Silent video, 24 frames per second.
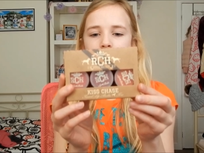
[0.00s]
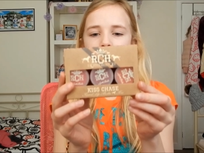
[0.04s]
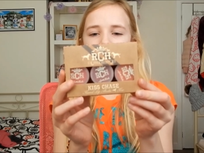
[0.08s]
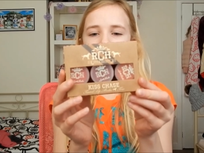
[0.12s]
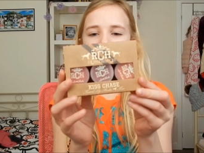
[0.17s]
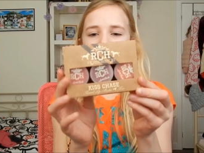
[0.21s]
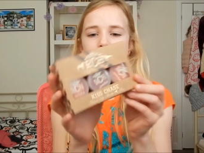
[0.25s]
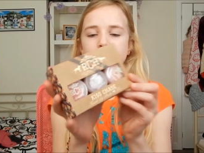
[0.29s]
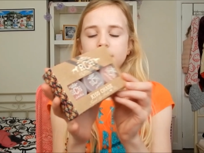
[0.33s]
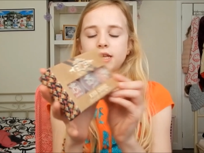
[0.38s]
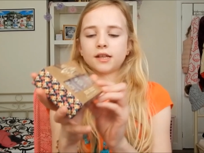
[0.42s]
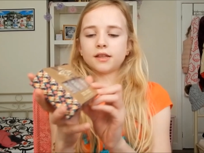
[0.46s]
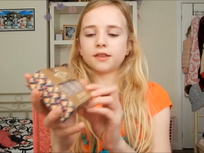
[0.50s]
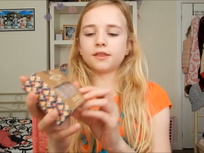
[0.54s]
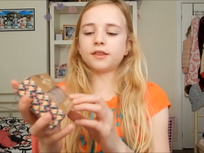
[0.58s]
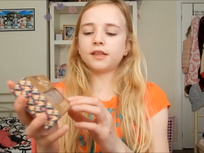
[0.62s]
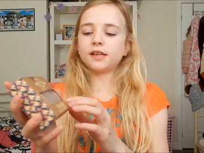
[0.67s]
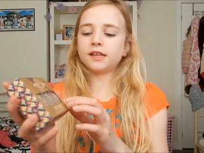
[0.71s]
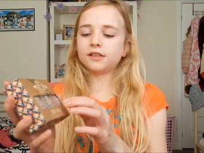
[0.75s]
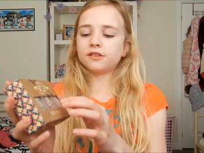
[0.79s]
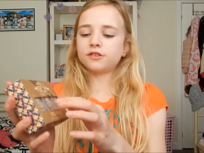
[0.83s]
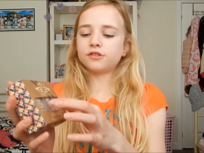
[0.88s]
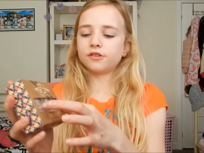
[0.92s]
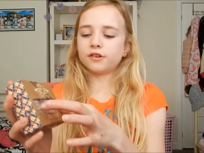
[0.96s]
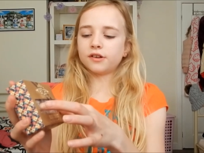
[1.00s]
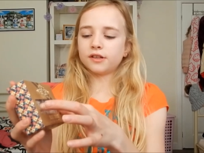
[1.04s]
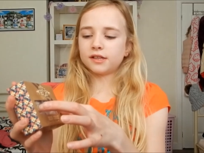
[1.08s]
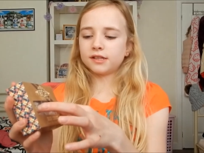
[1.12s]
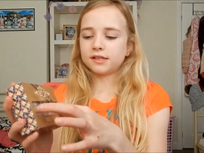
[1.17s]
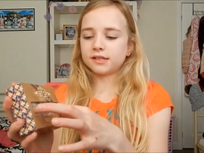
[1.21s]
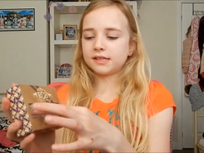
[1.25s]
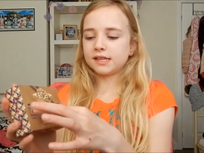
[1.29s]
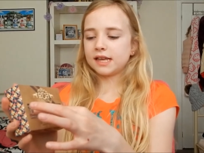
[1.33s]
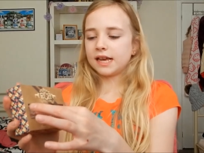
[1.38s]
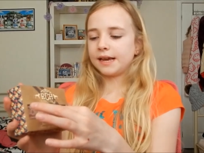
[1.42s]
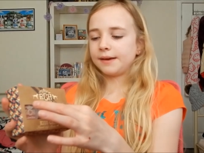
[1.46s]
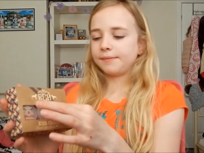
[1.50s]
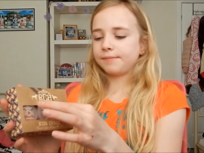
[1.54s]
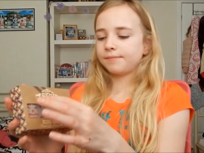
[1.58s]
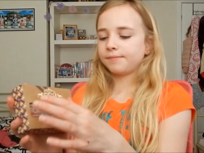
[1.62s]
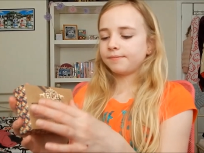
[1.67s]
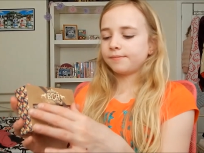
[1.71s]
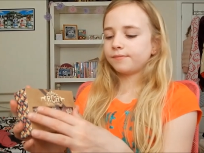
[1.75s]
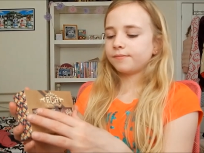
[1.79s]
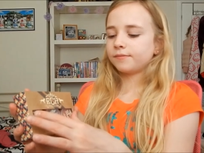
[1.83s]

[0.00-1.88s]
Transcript: just like these two are the same